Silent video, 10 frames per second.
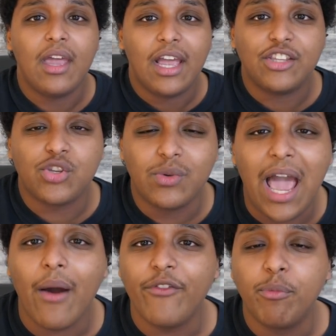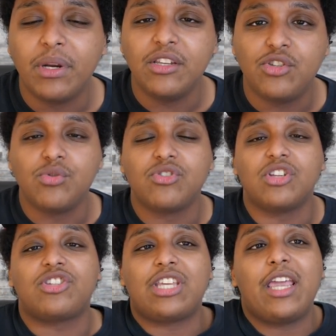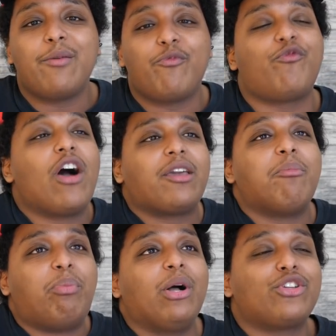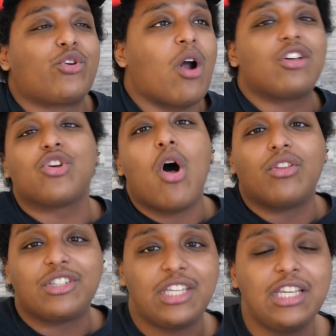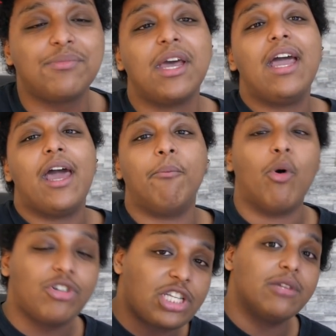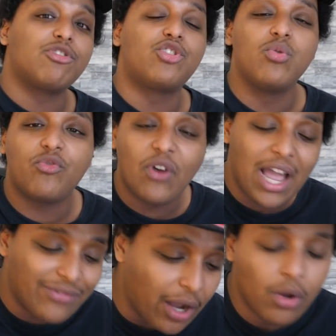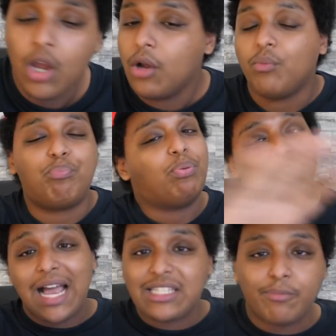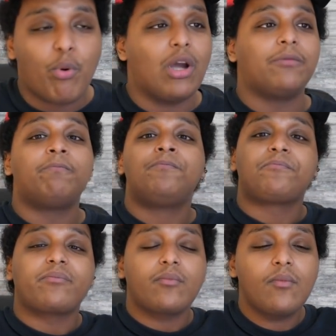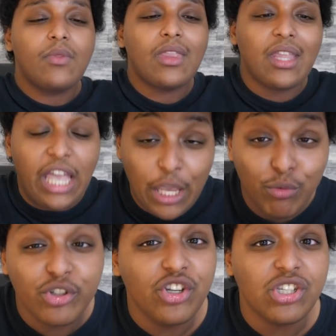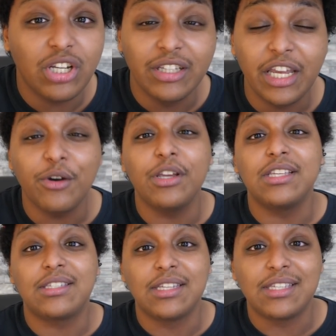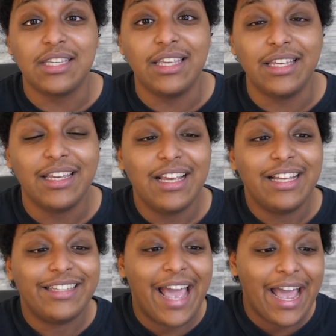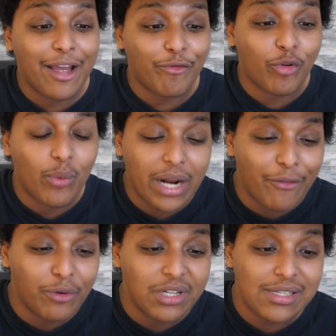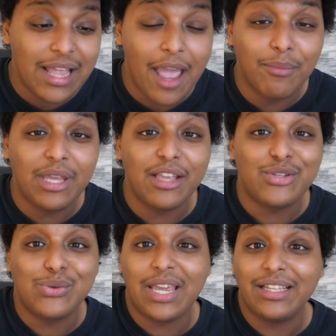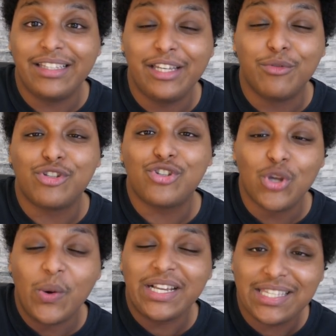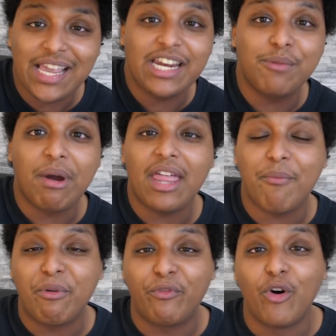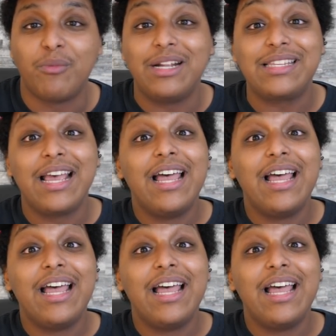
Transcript: And so now everybody's using the same build across all the teams and more teams are doing 5-out. Besides the point, it was just hilarious to see that for whatever reason the NBA 2K League was so excited by that performance.